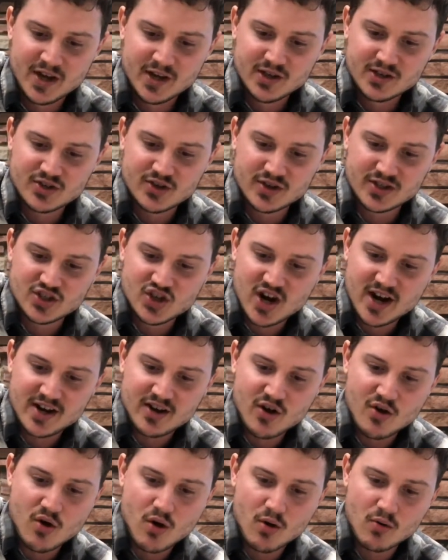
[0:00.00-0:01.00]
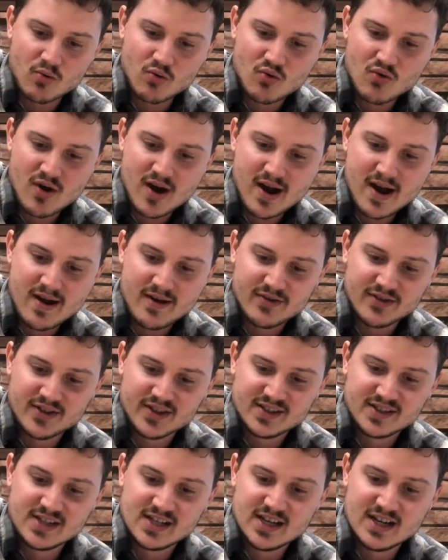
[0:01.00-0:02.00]
So I try to go around the
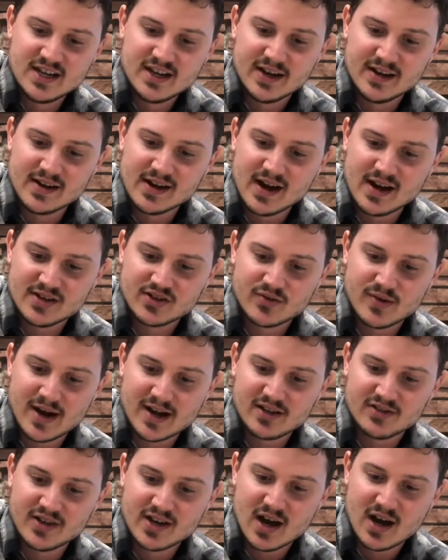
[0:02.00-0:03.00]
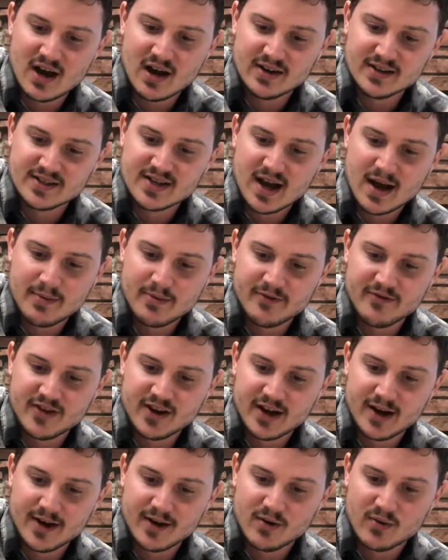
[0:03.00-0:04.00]
tea and not directly on top of it.
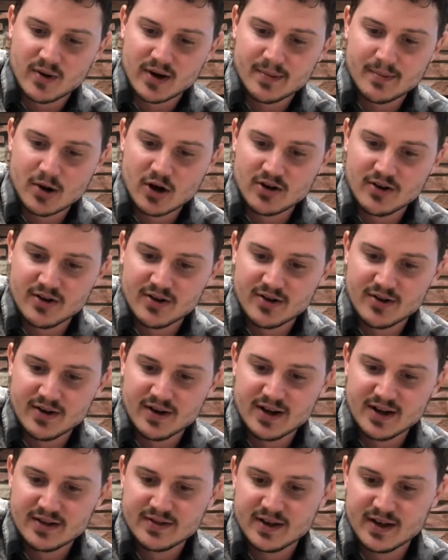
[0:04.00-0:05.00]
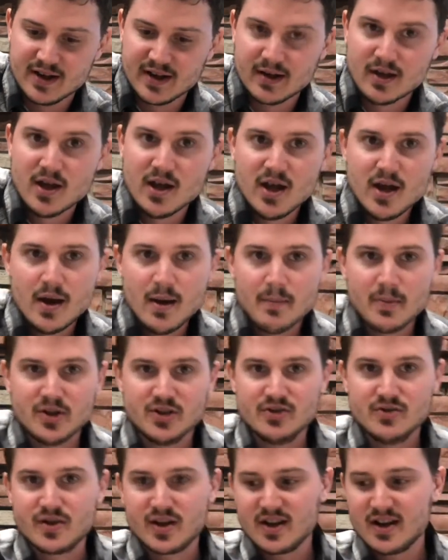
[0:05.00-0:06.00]
I don't want to burn it or anything. But
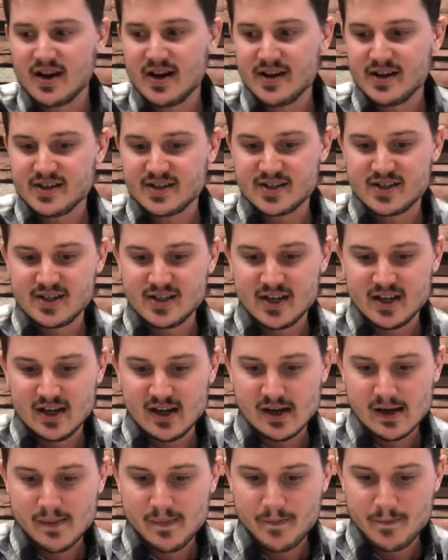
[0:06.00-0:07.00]
you can kind of see,